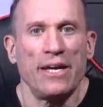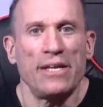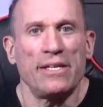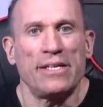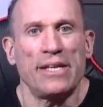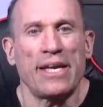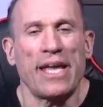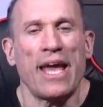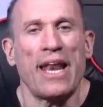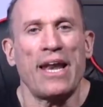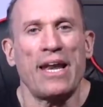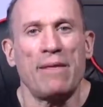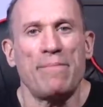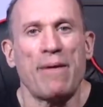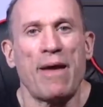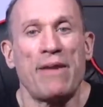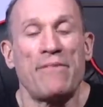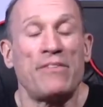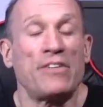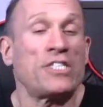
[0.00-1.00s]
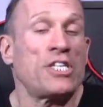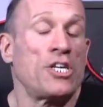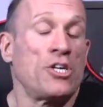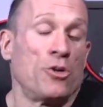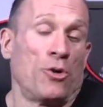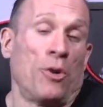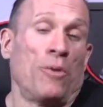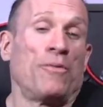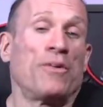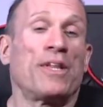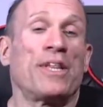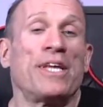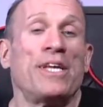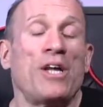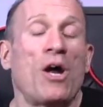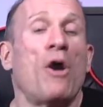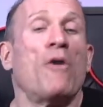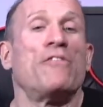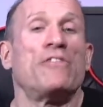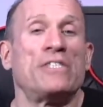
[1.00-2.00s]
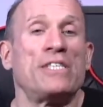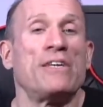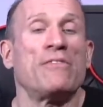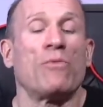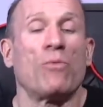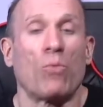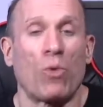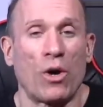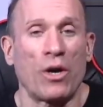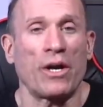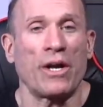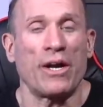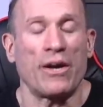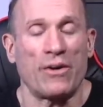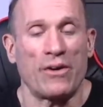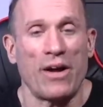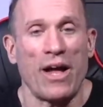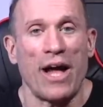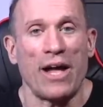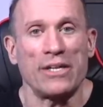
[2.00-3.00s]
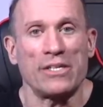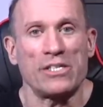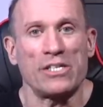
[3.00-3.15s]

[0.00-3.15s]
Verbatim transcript: to get any benefits, and you don't really know if it's even working or not.